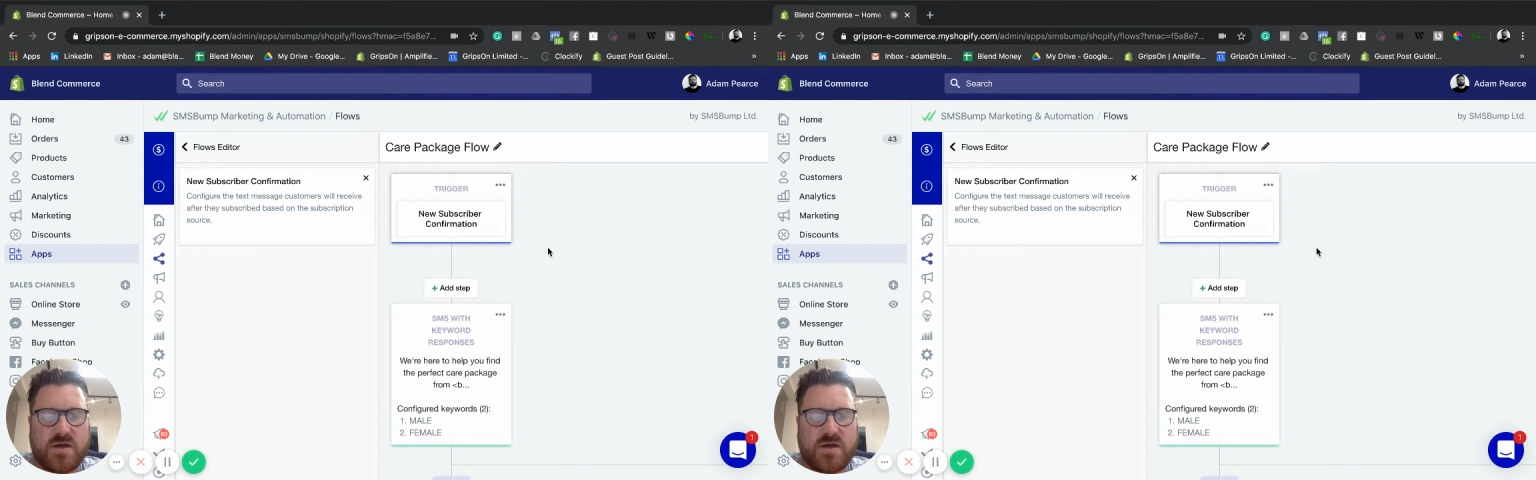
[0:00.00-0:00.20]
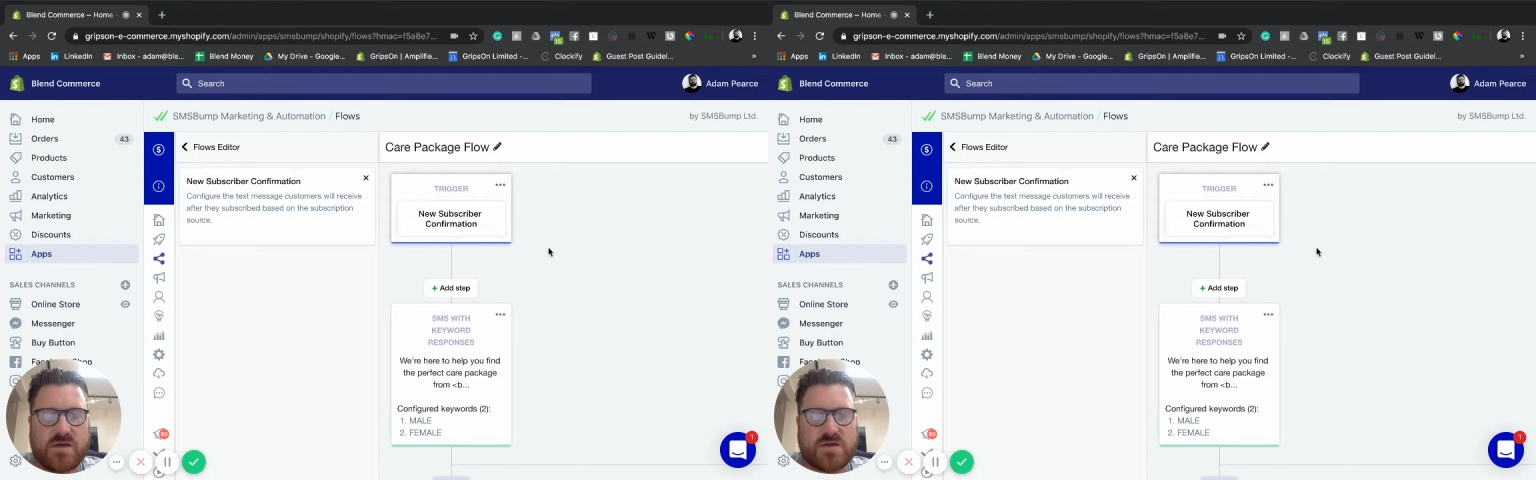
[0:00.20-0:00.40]

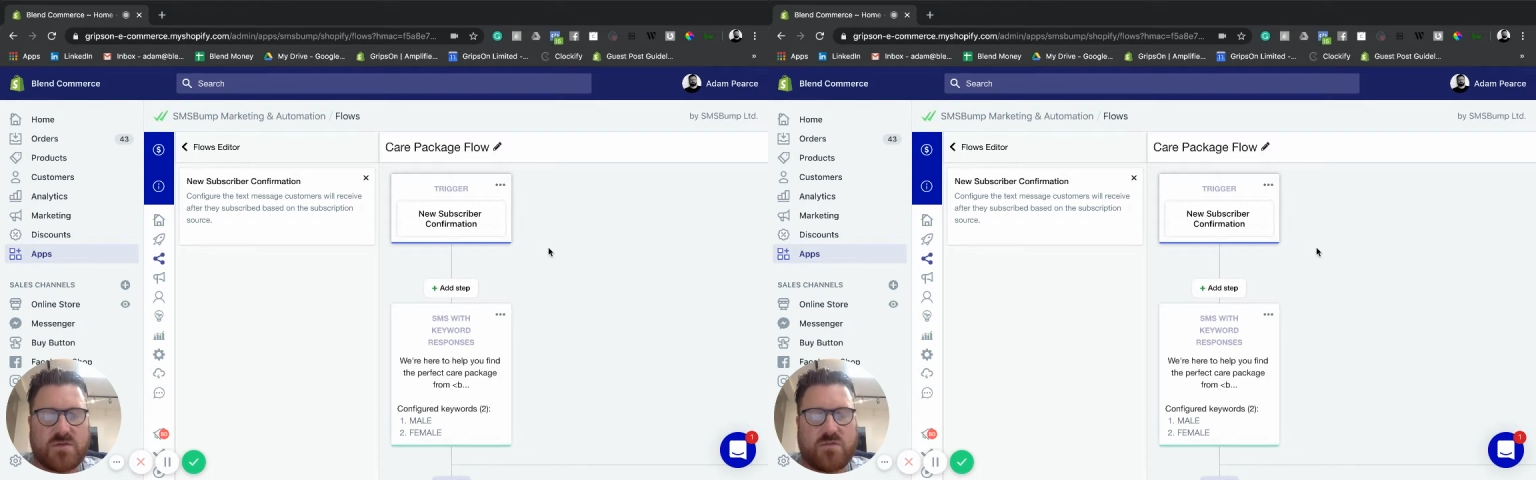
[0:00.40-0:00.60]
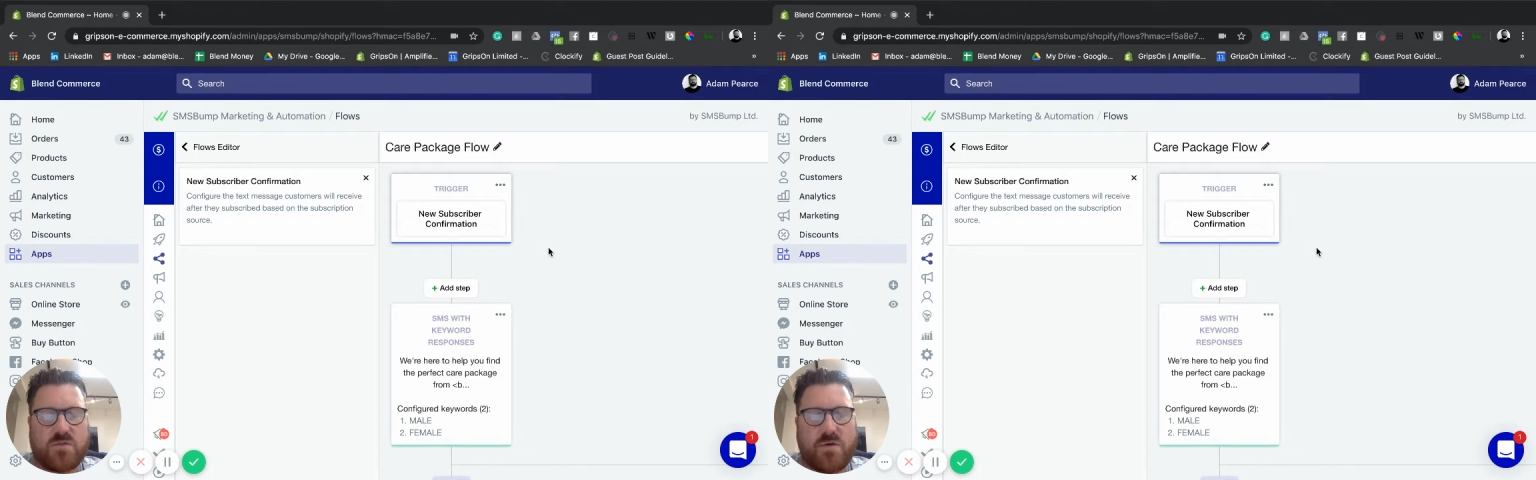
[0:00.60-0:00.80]

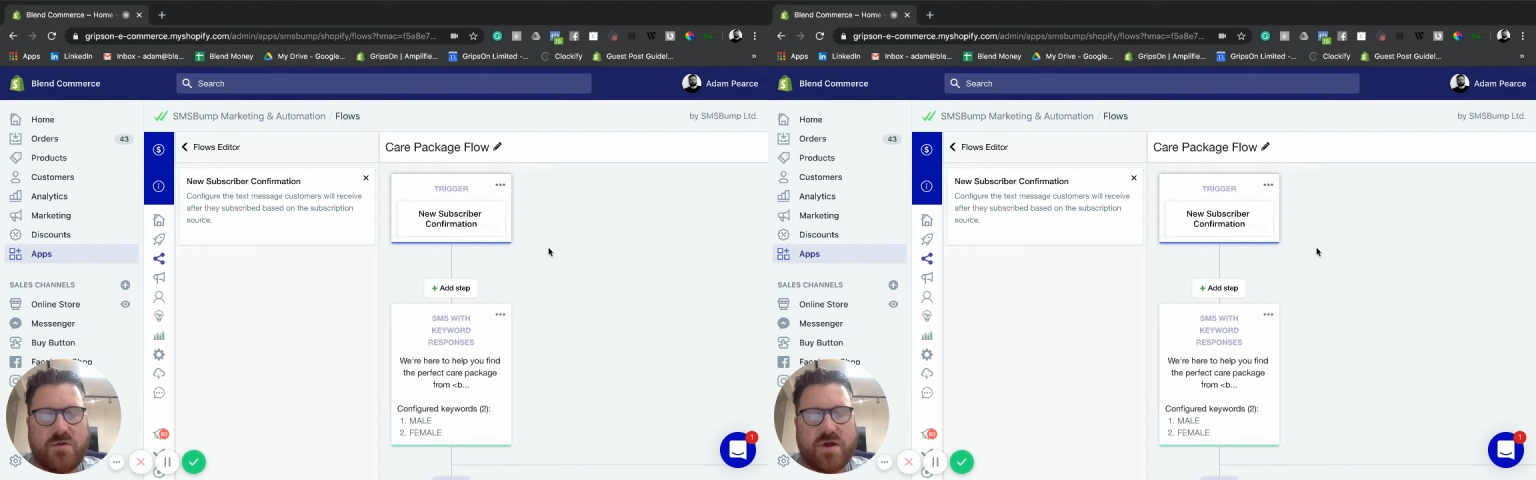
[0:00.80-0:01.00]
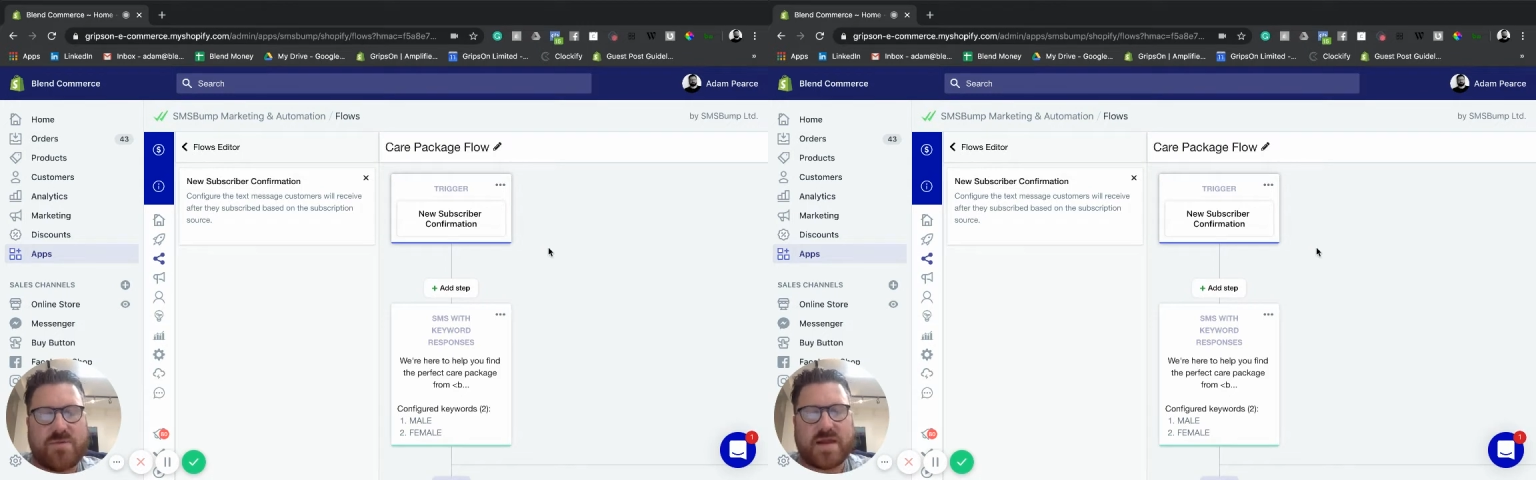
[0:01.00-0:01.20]
So what
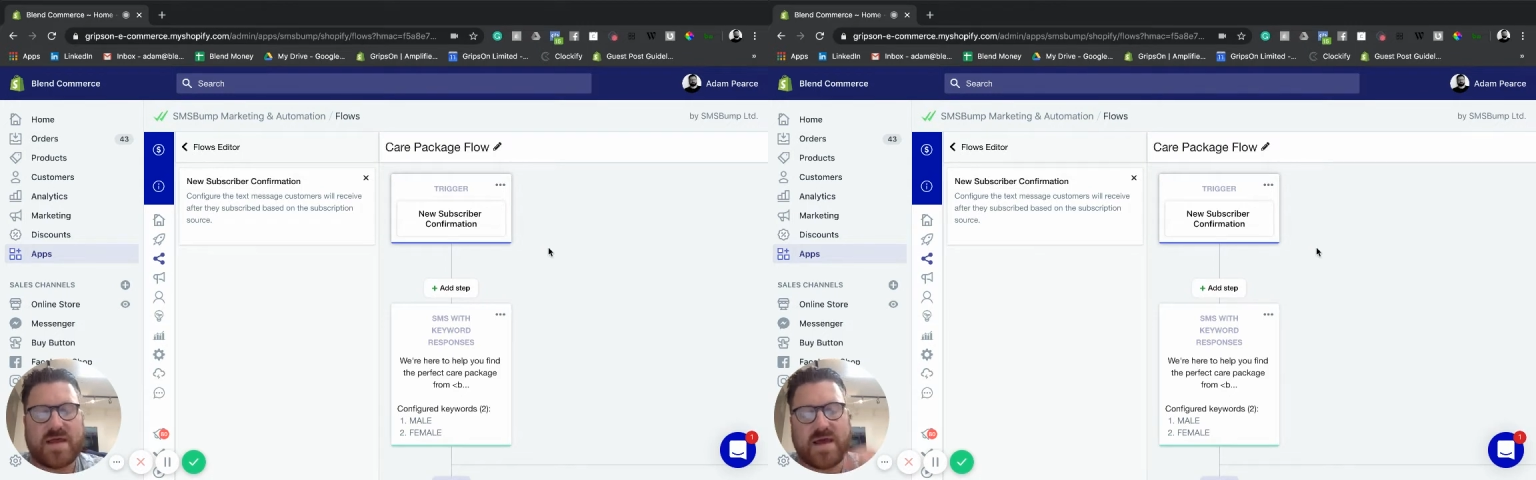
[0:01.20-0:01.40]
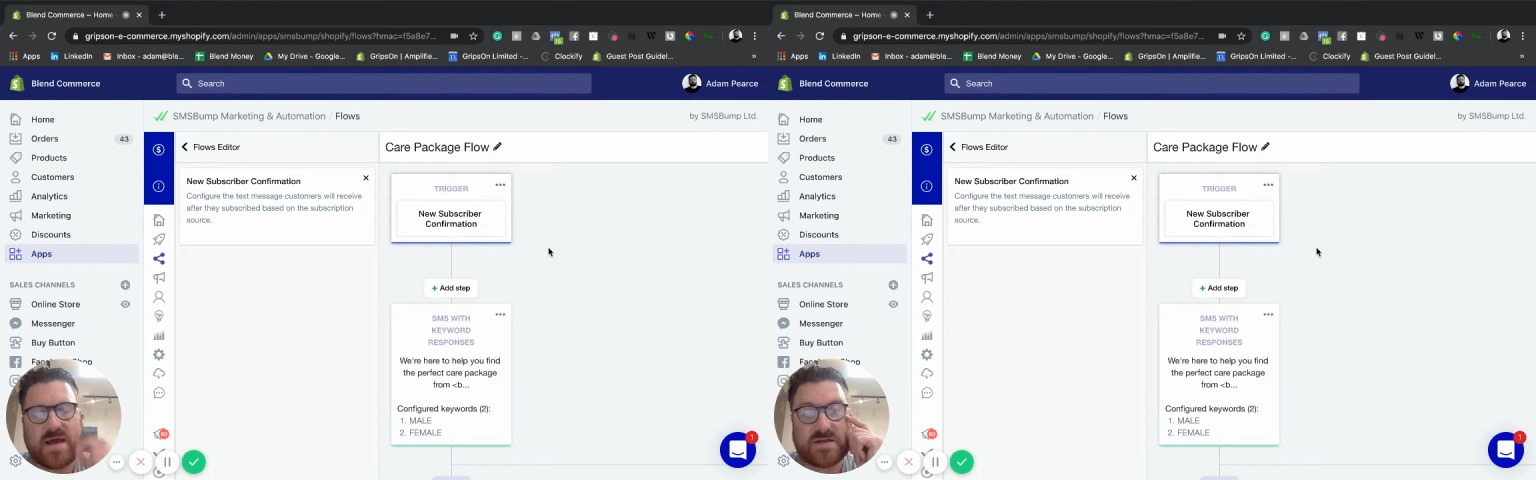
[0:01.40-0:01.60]
we're
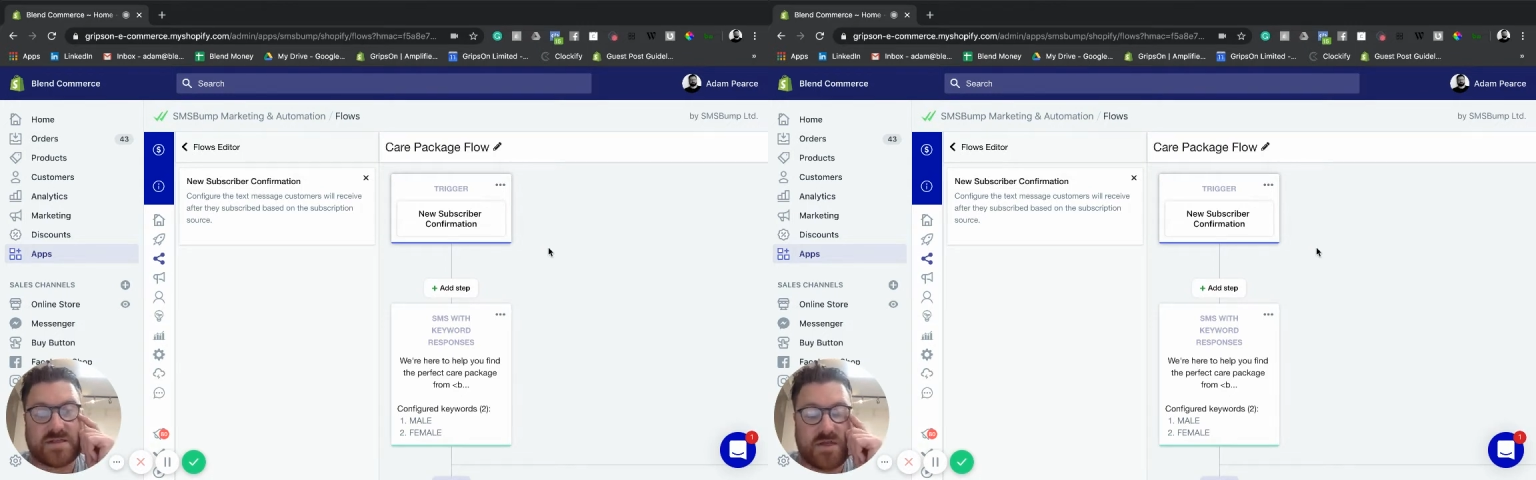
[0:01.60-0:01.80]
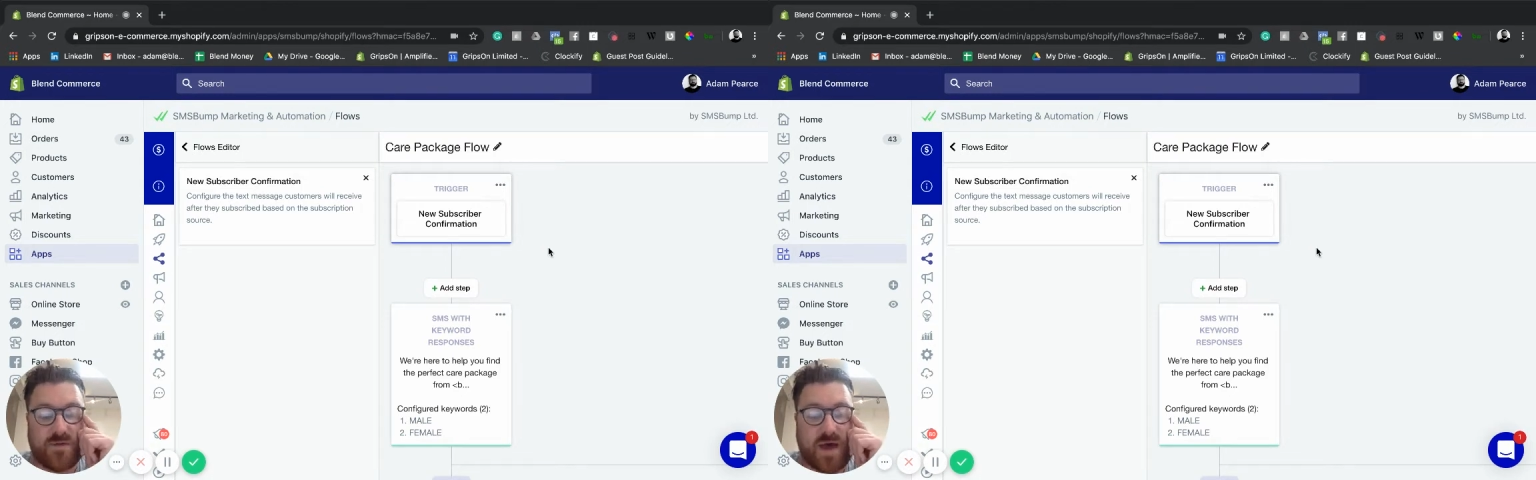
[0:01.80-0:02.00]
recommending here
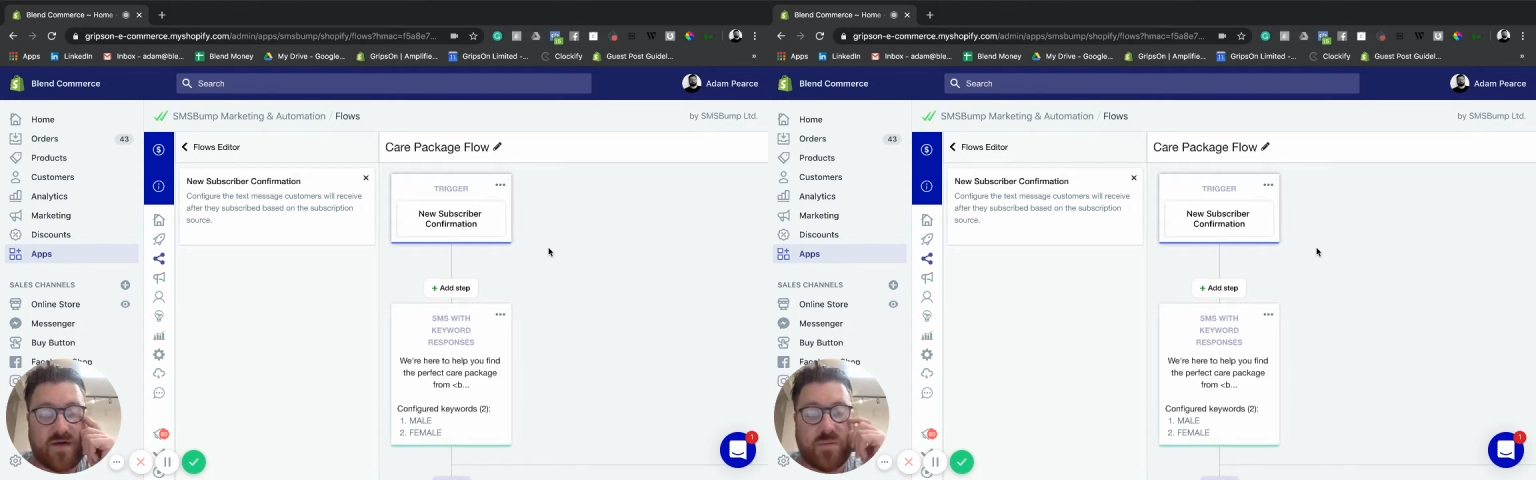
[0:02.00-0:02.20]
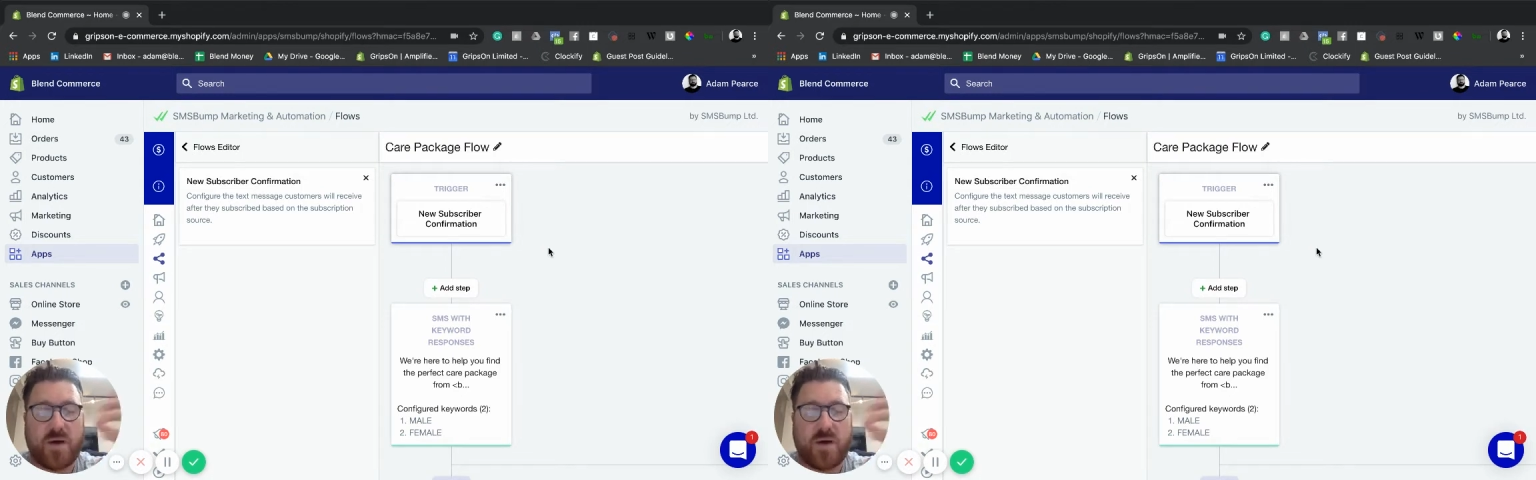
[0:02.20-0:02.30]
is that you have